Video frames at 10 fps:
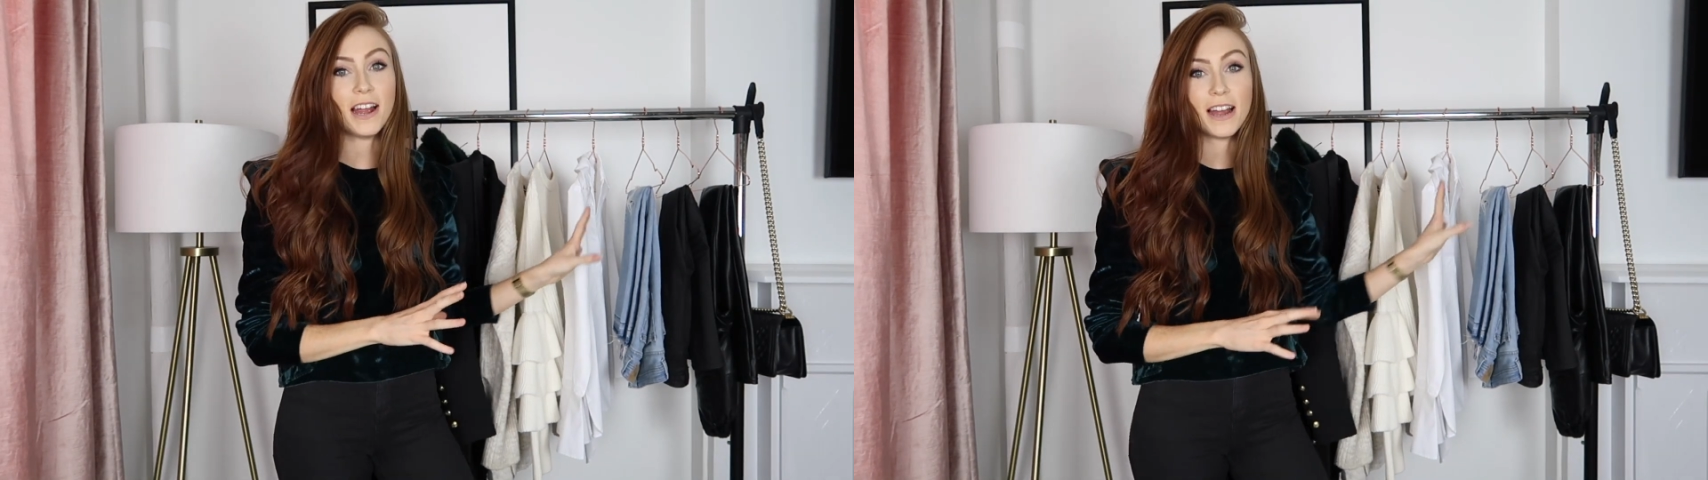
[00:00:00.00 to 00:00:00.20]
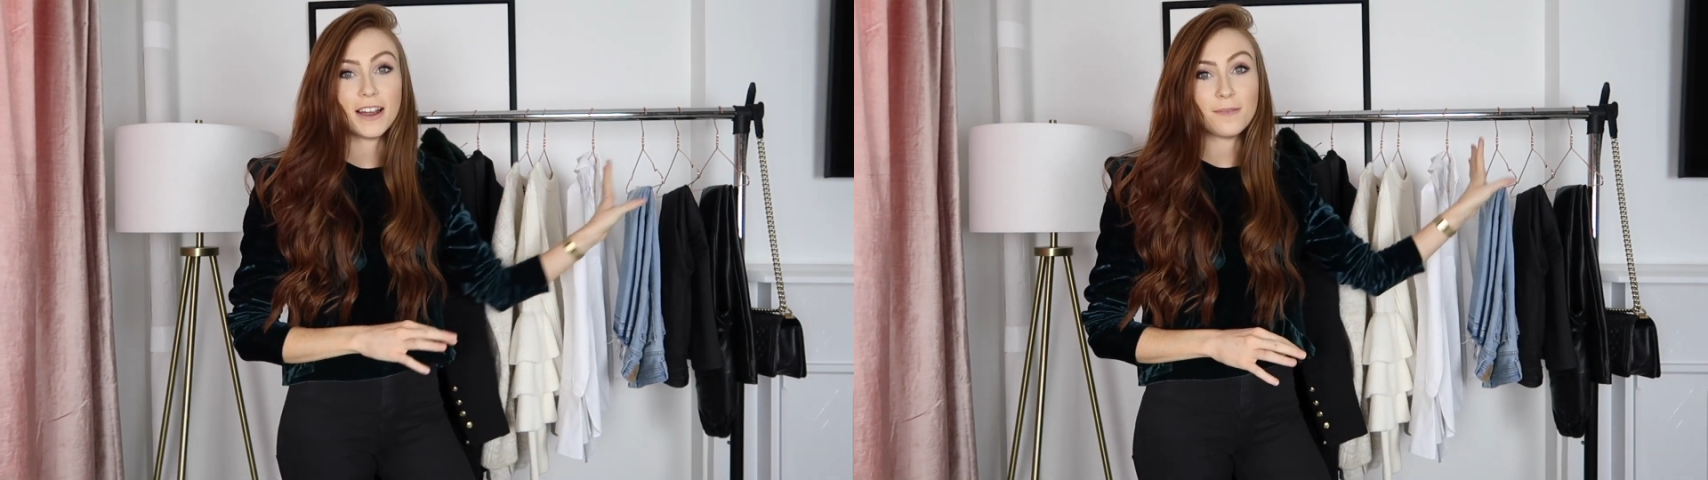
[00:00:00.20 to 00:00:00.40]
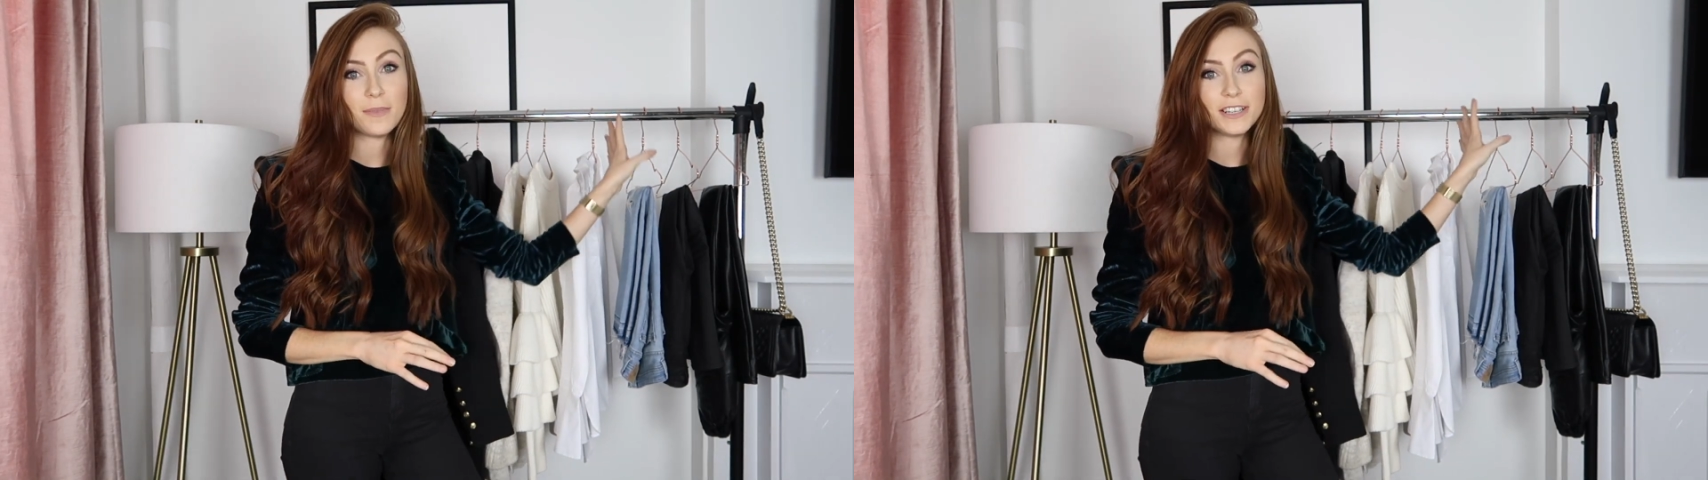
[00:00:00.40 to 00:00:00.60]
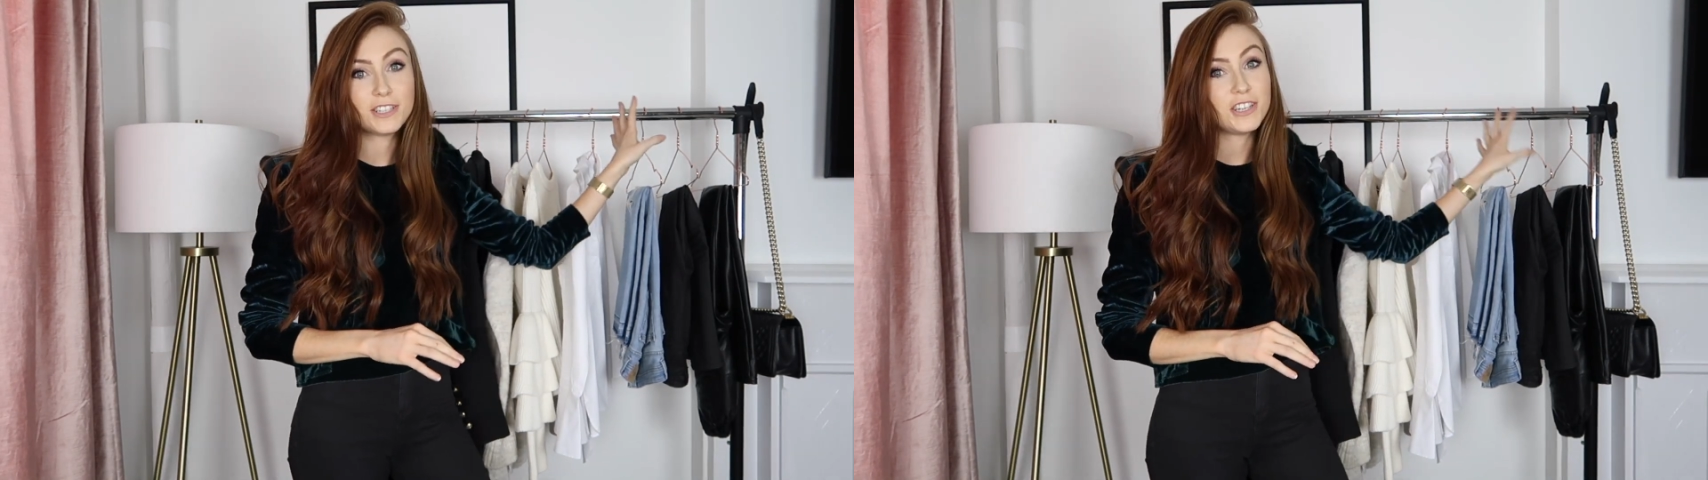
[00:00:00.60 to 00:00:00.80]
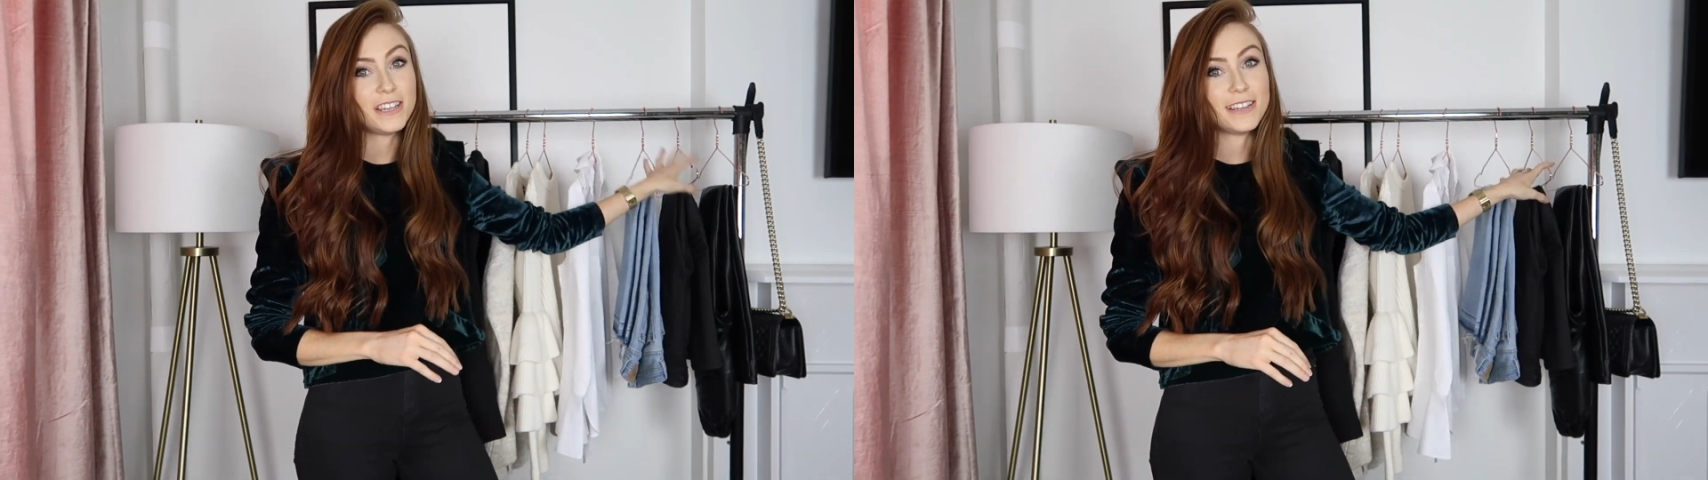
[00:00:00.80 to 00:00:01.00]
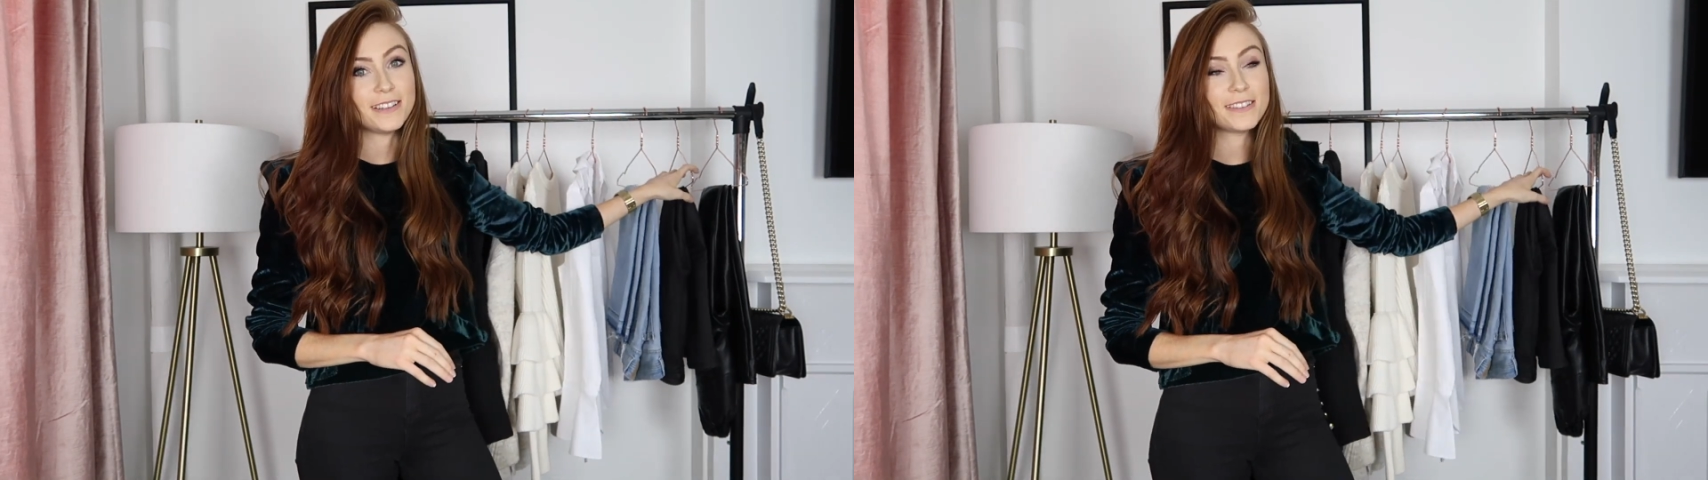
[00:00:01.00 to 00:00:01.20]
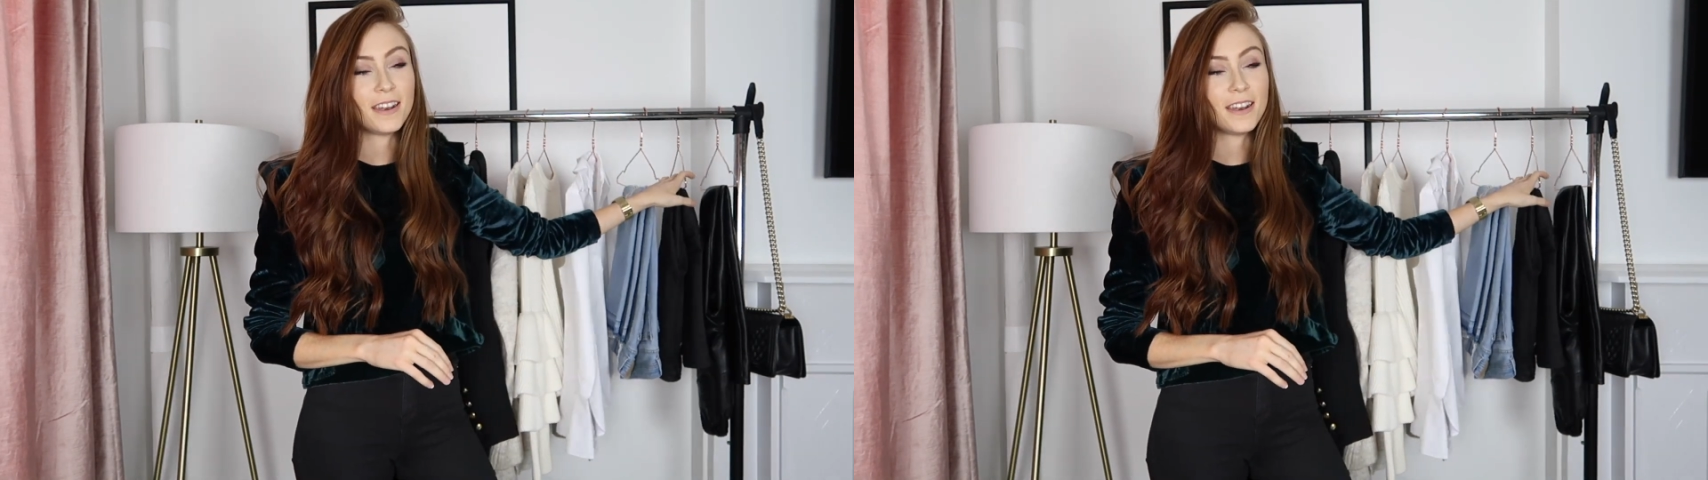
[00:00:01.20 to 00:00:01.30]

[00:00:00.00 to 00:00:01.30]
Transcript: are my jeans.